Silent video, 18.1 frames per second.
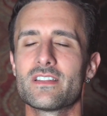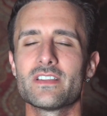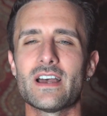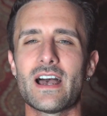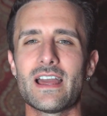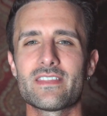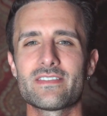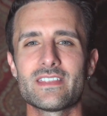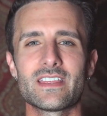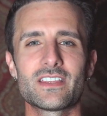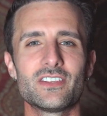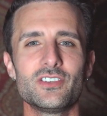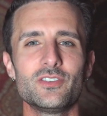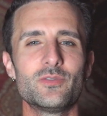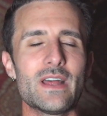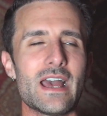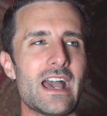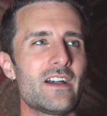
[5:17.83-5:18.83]
I think
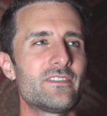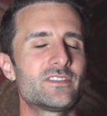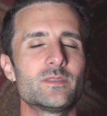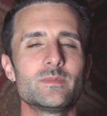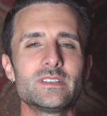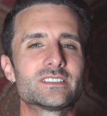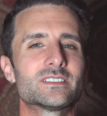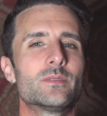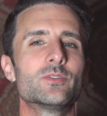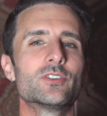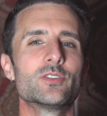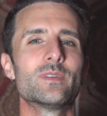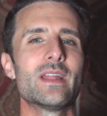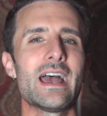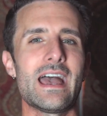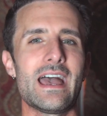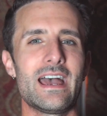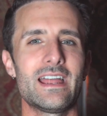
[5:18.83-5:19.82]
you'd have to be someone who'd
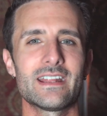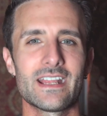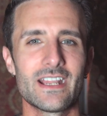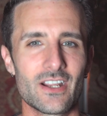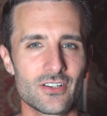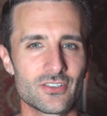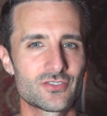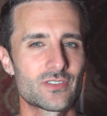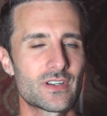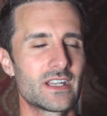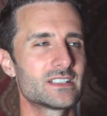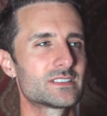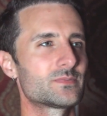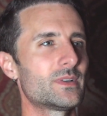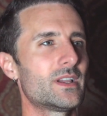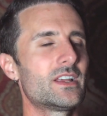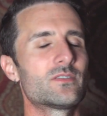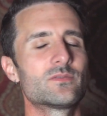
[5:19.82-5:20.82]
had a hair
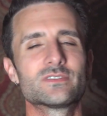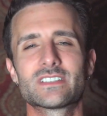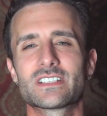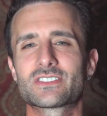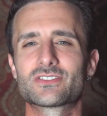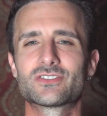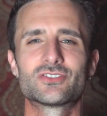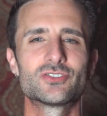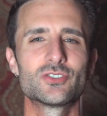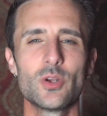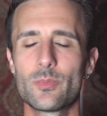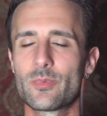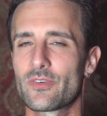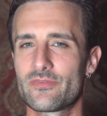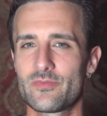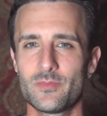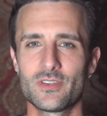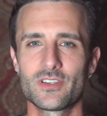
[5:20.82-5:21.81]
transplant or was like
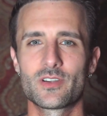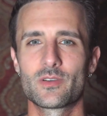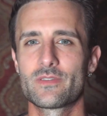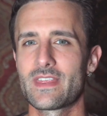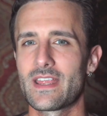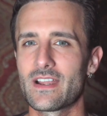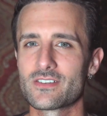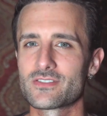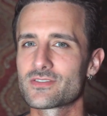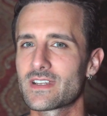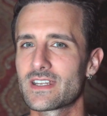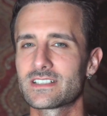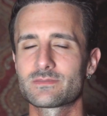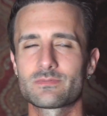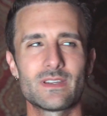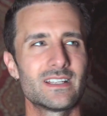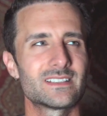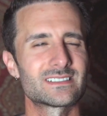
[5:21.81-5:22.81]
super familiar with hair
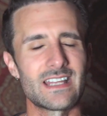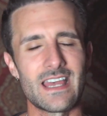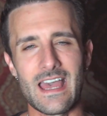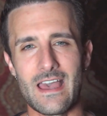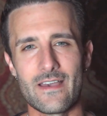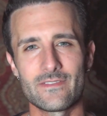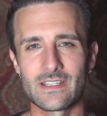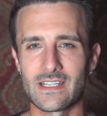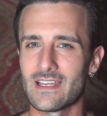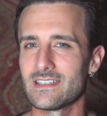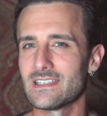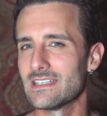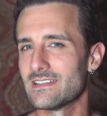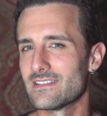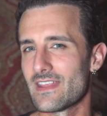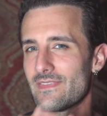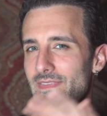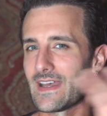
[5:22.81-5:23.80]
transplants to have any
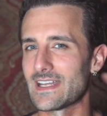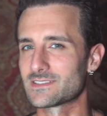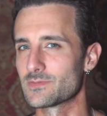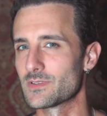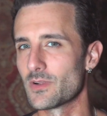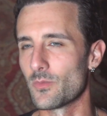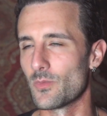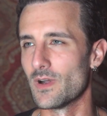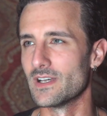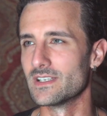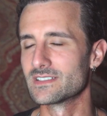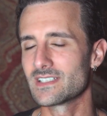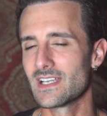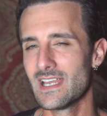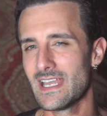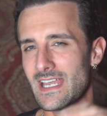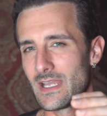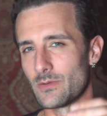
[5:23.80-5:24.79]
idea that that's what it was.
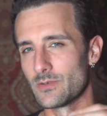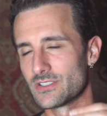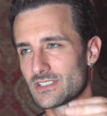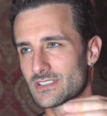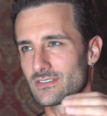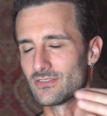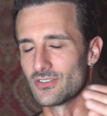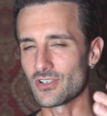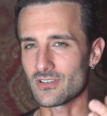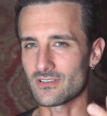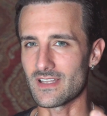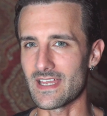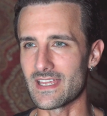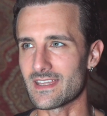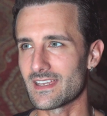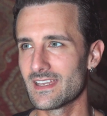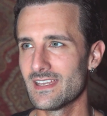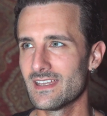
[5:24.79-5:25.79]
It would just look
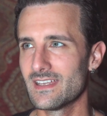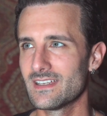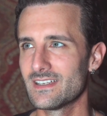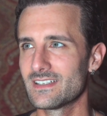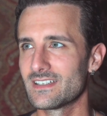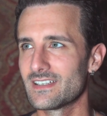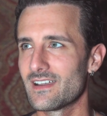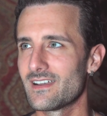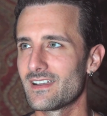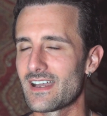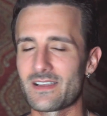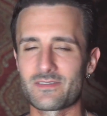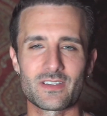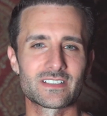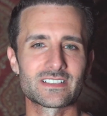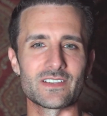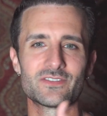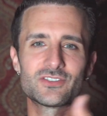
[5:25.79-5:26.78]
like,
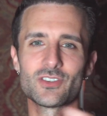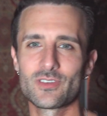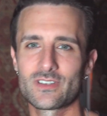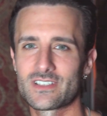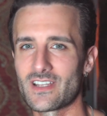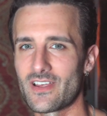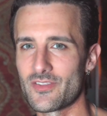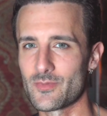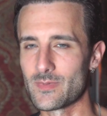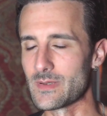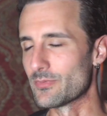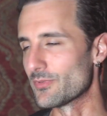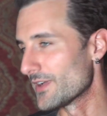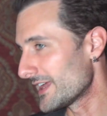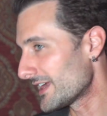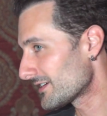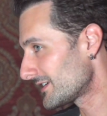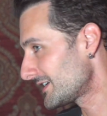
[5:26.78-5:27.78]
because I've showed it to other people,
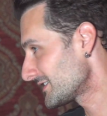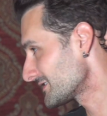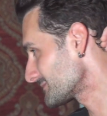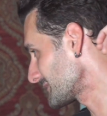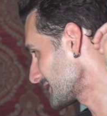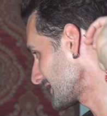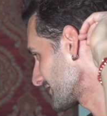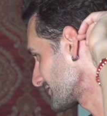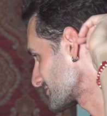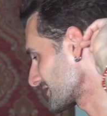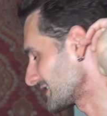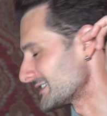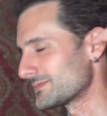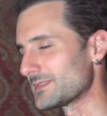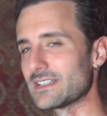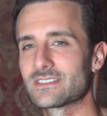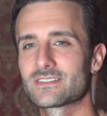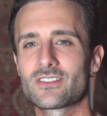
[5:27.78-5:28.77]
here's my hair
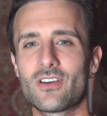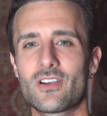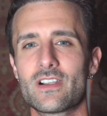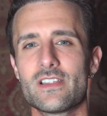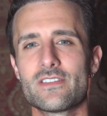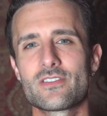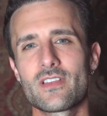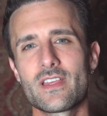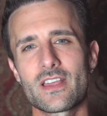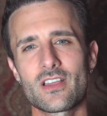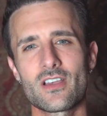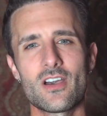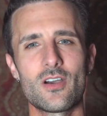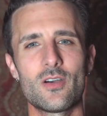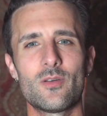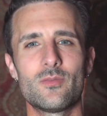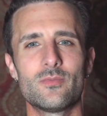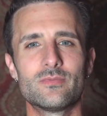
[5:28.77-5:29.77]
transplant scar. And they're like,
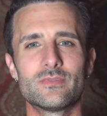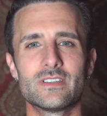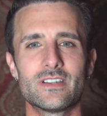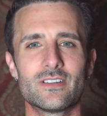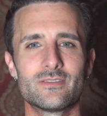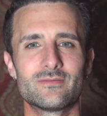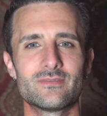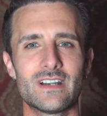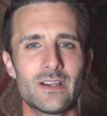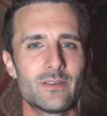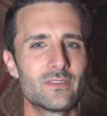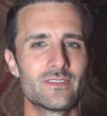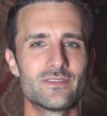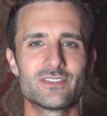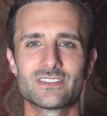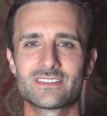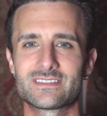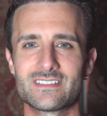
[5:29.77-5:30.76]
oh, you know, I would
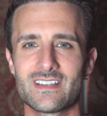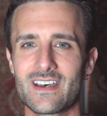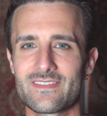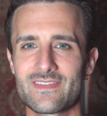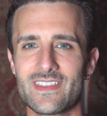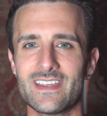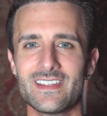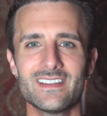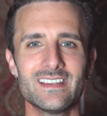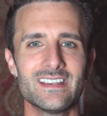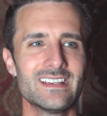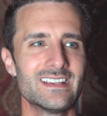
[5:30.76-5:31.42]
have just thought that